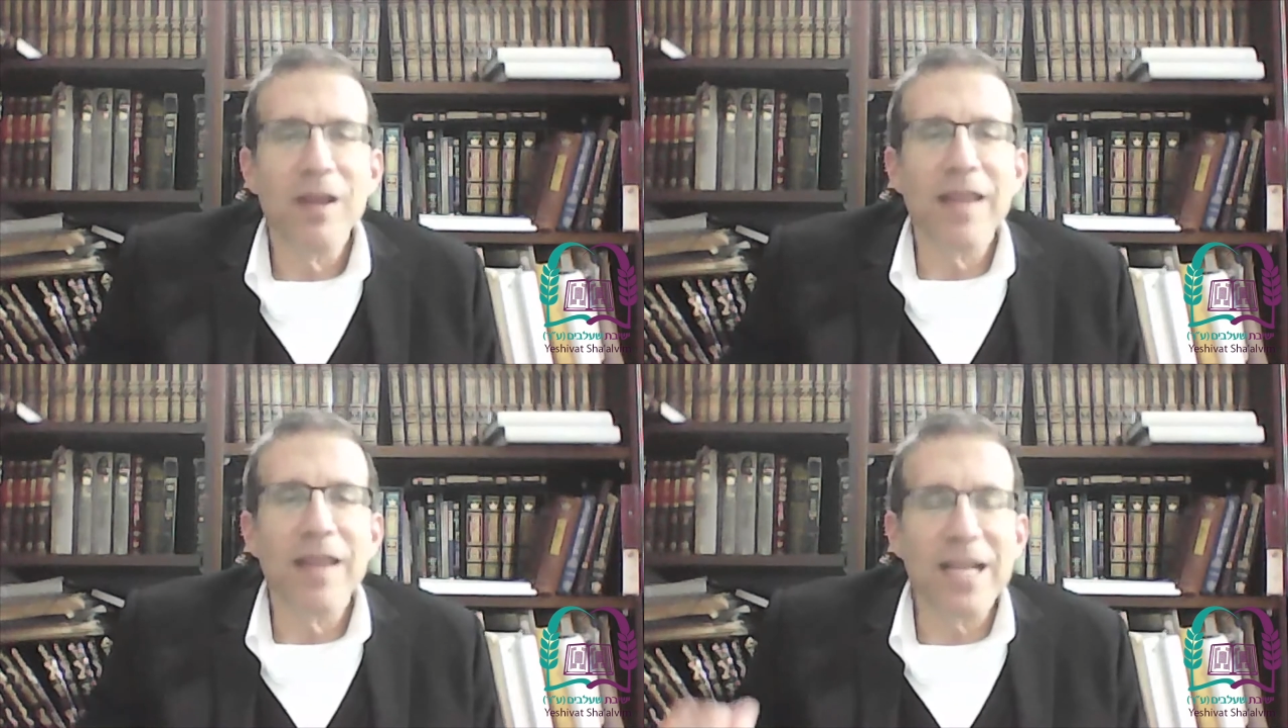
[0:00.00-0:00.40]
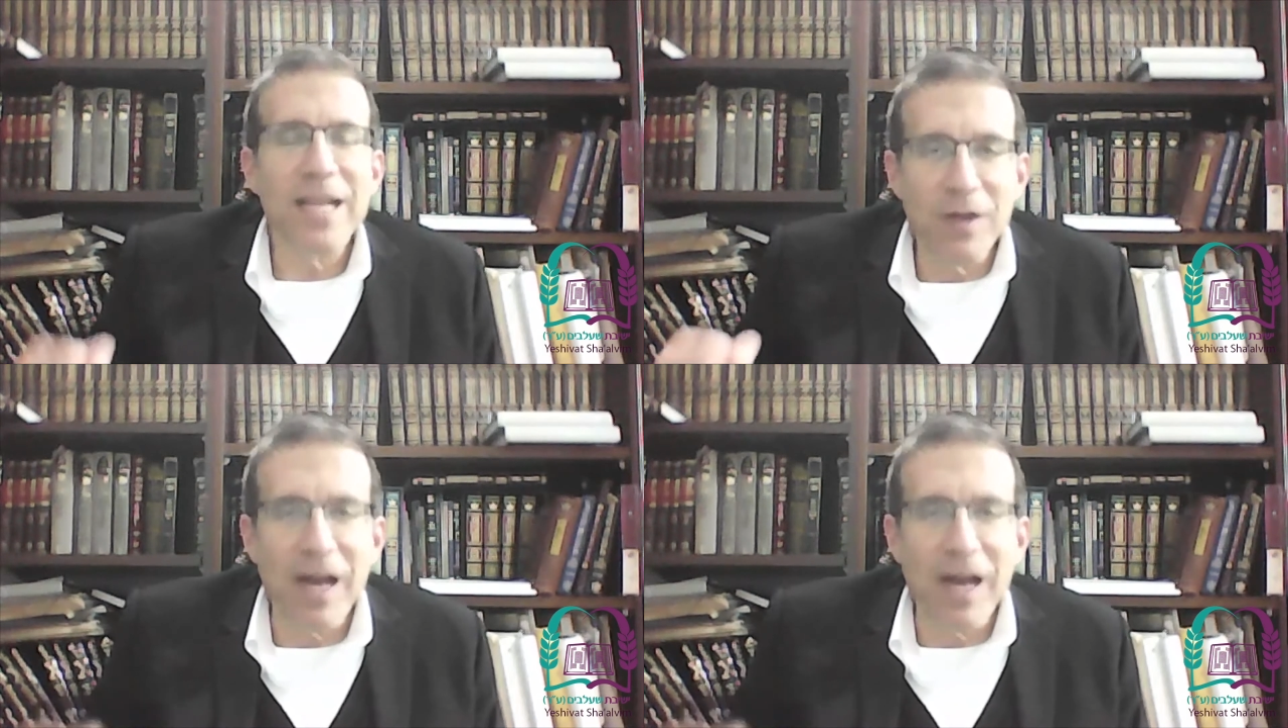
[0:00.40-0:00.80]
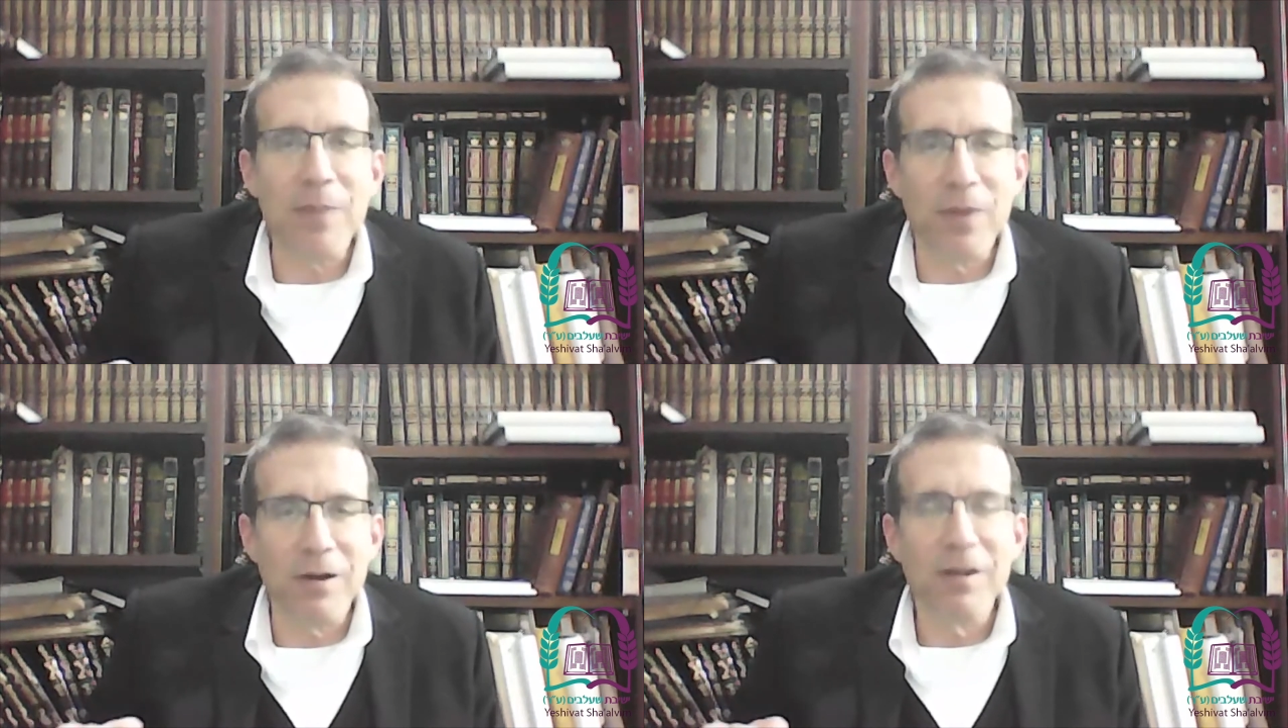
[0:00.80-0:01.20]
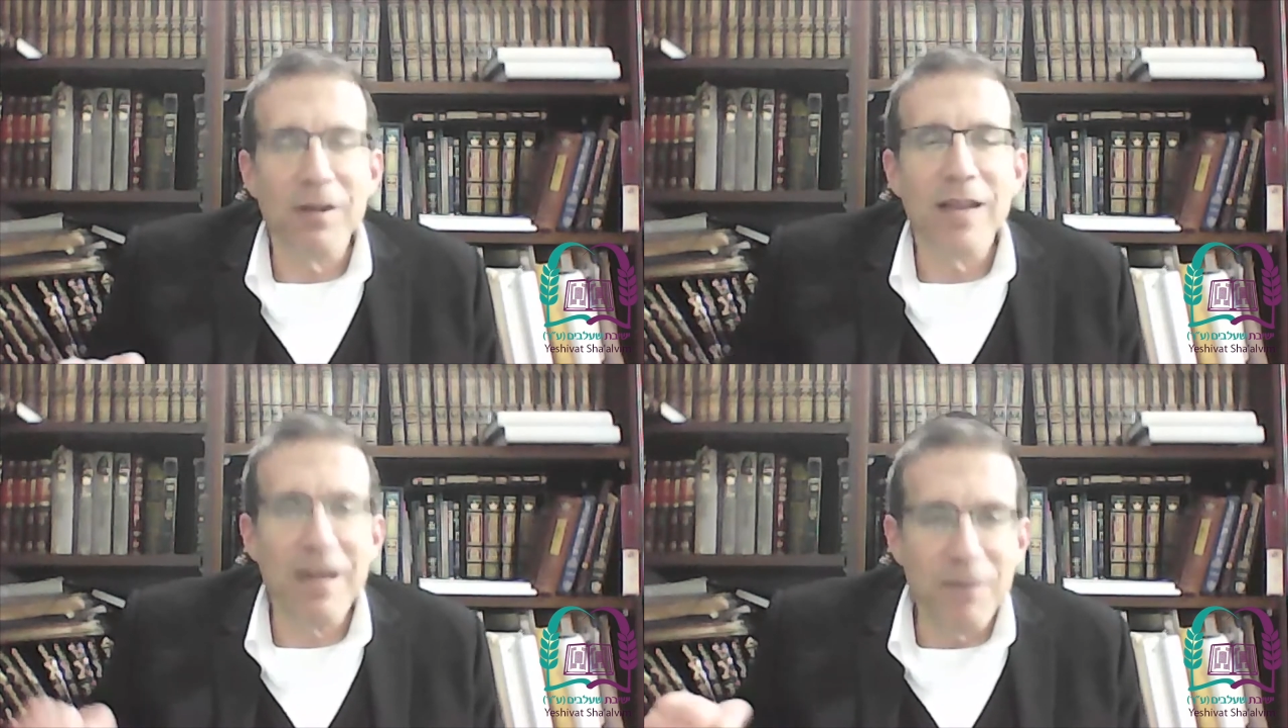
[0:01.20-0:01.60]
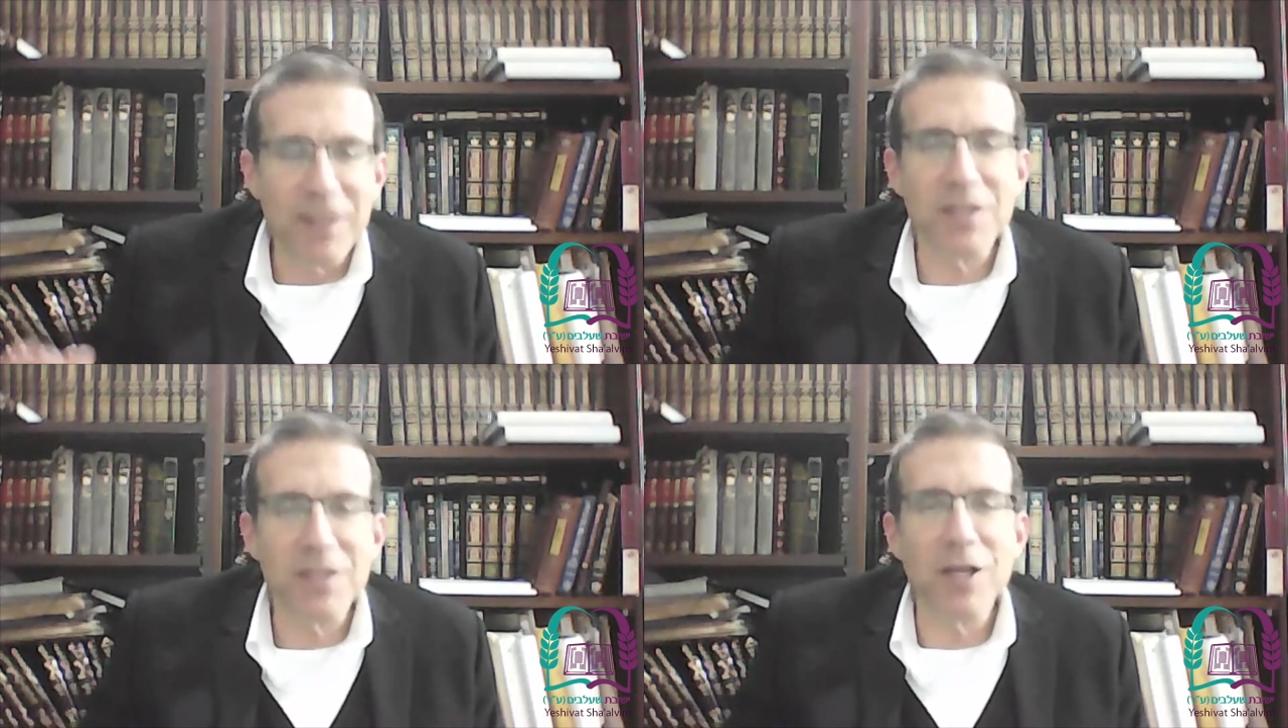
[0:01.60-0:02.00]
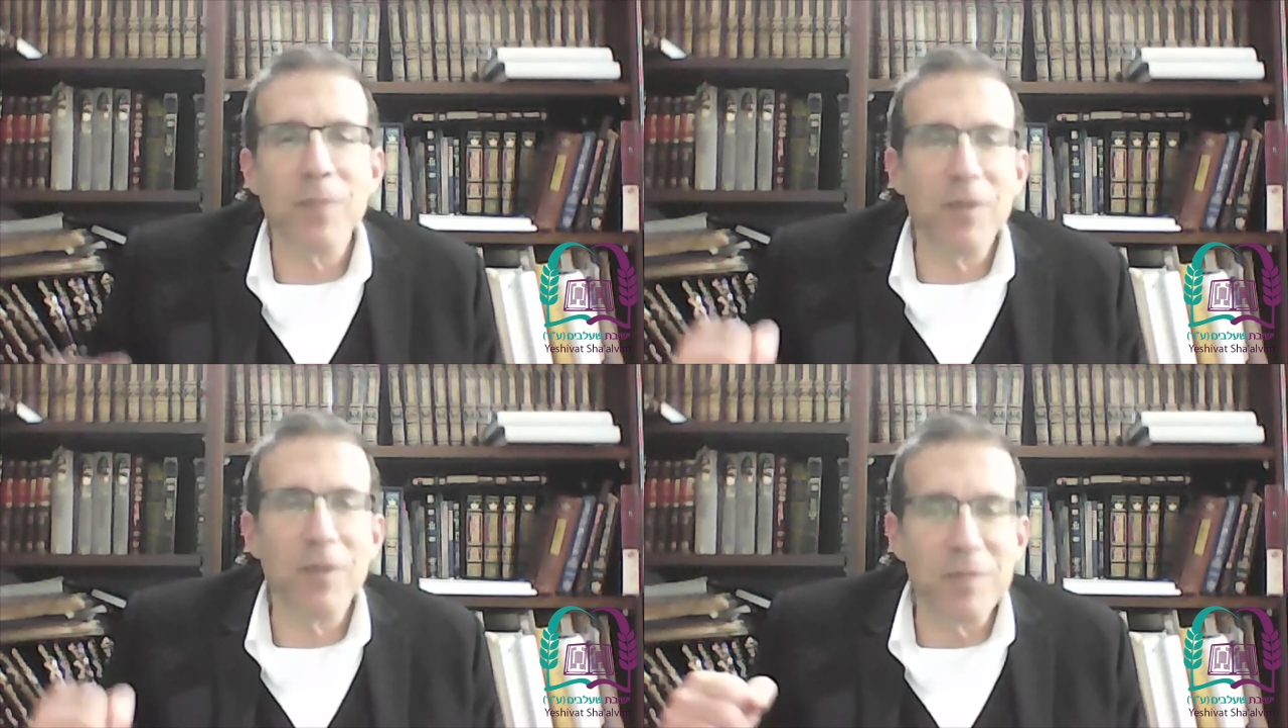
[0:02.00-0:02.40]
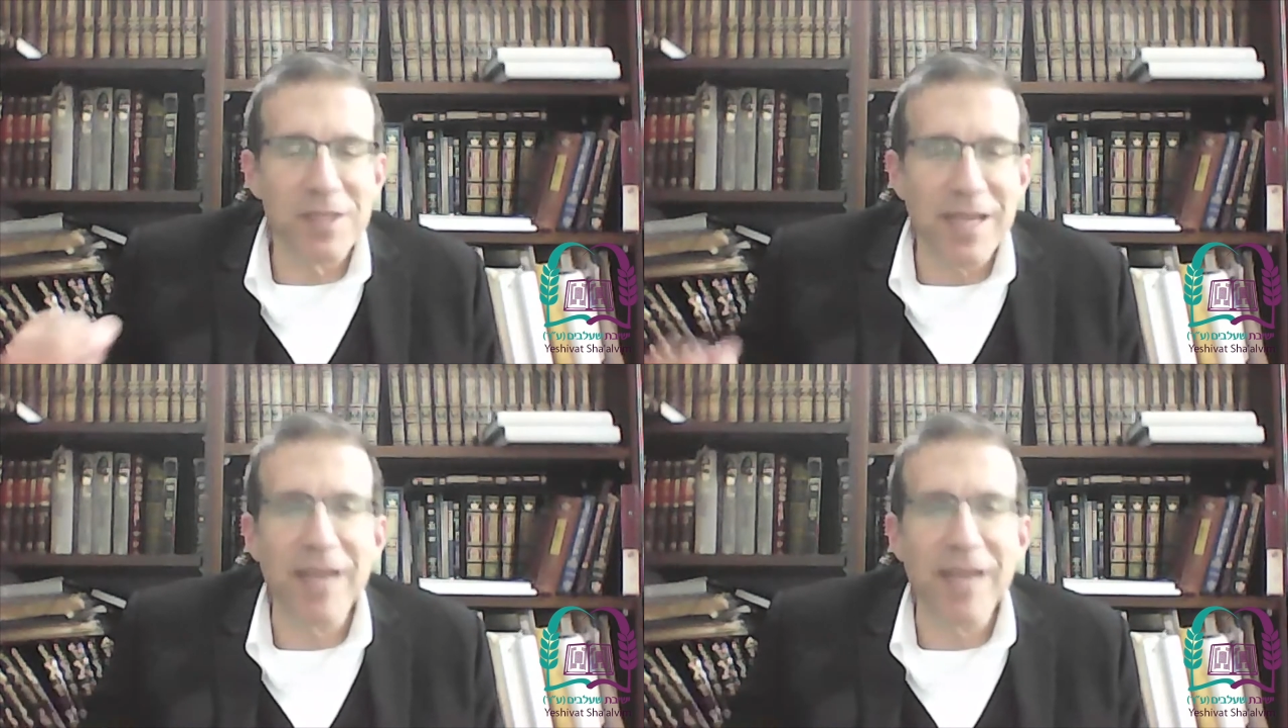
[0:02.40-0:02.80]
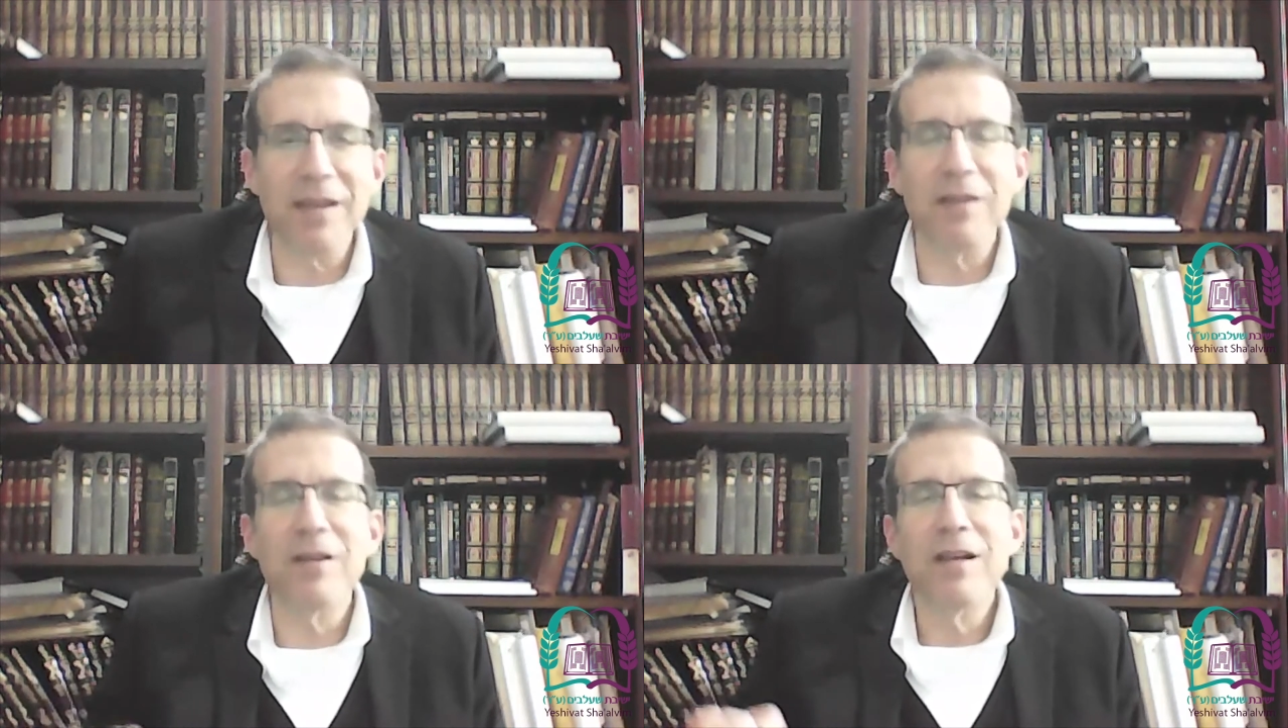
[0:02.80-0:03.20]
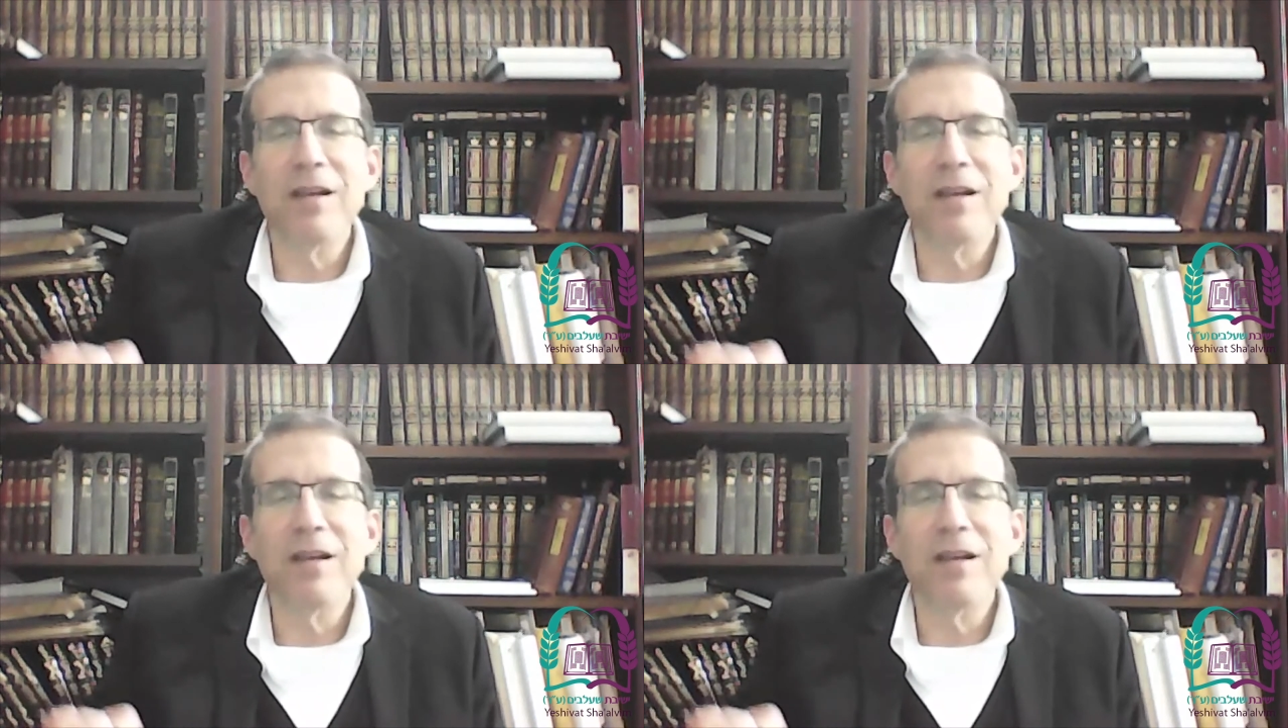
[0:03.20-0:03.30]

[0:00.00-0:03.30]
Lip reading: that's mechaper, that fixes up the mistaken